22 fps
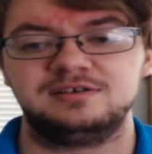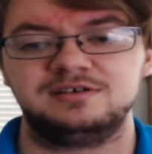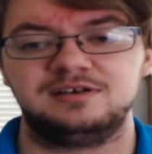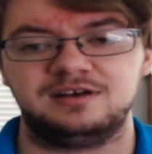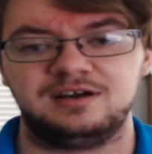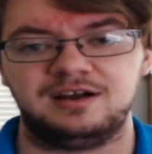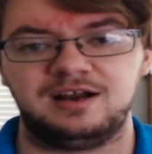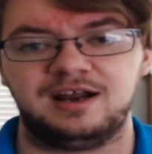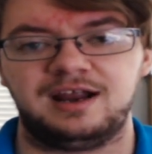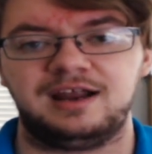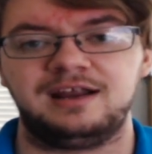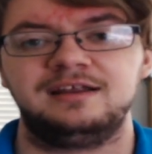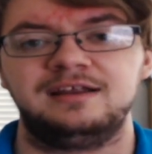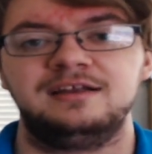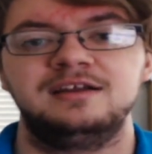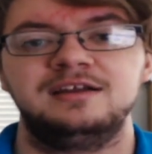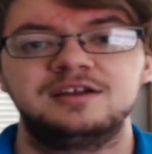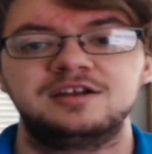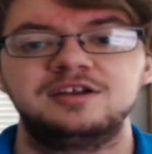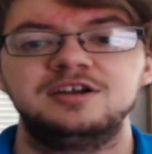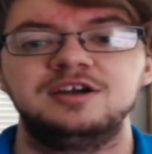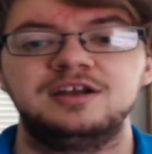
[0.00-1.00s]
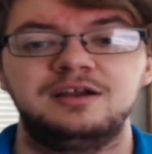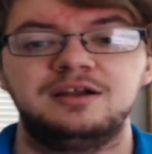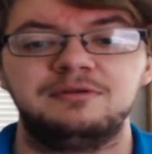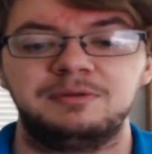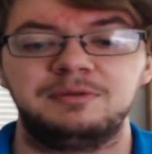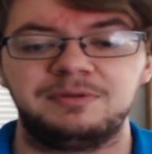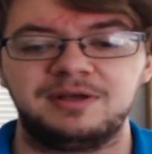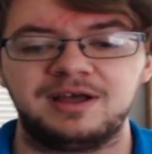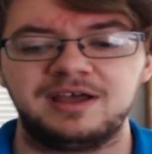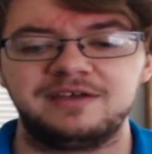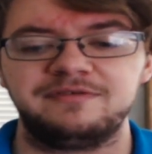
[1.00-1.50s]
All right, good. We
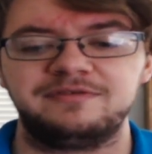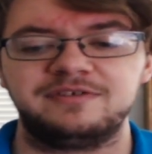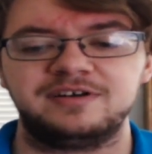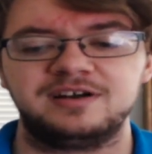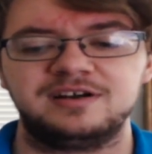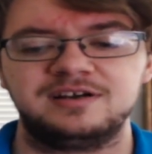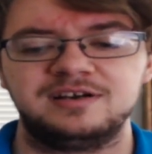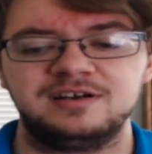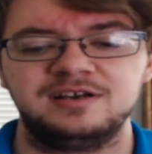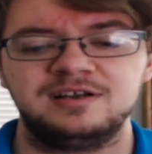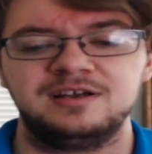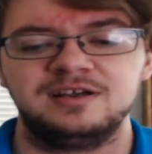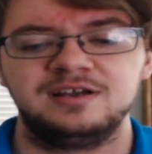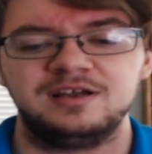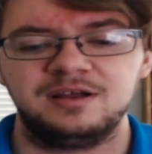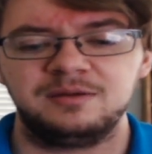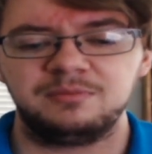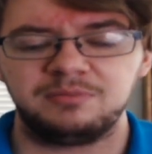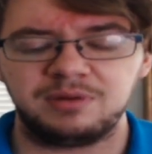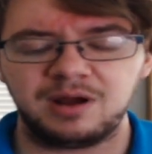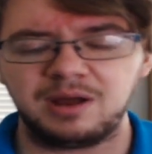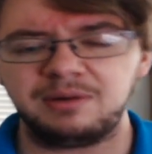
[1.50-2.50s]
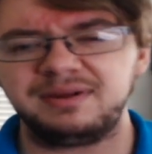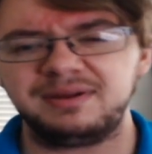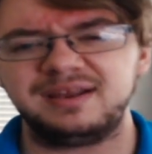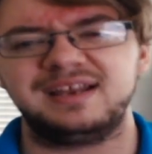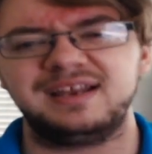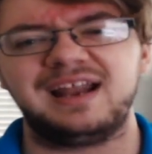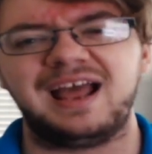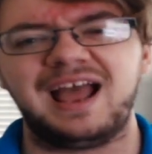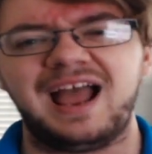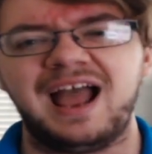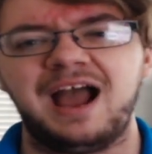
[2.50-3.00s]
play for probably
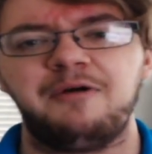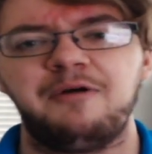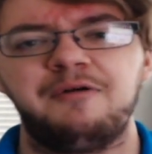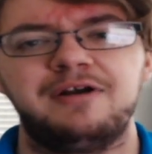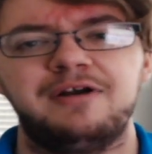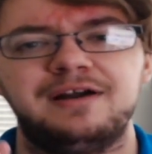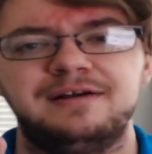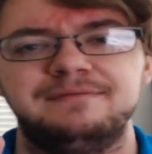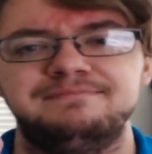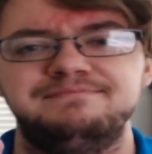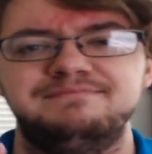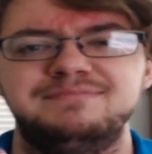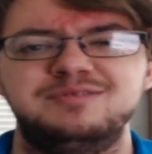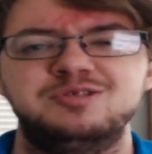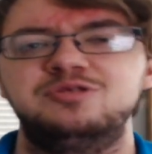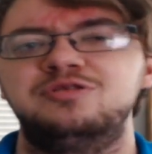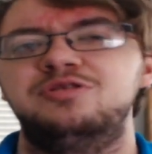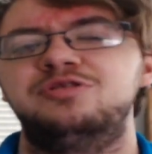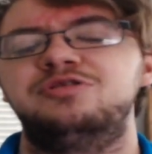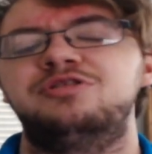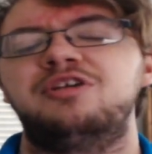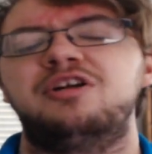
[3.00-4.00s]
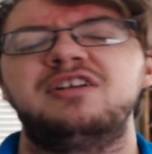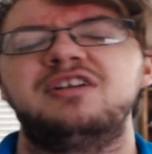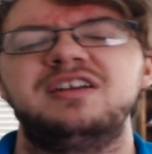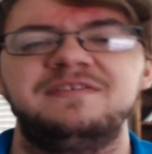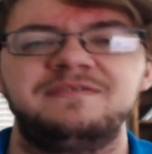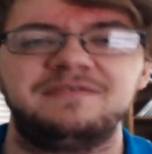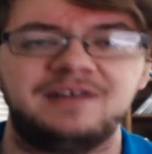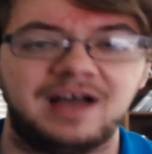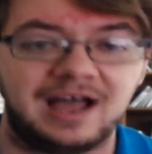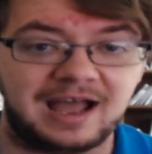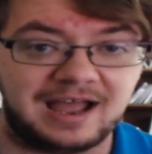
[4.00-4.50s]
an hour
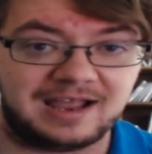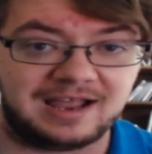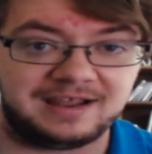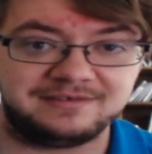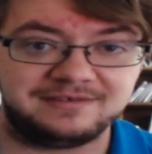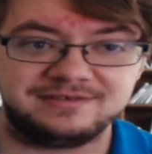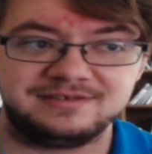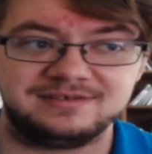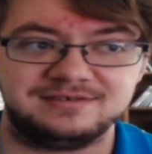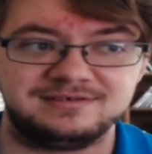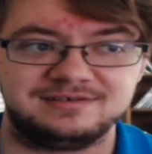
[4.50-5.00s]
35.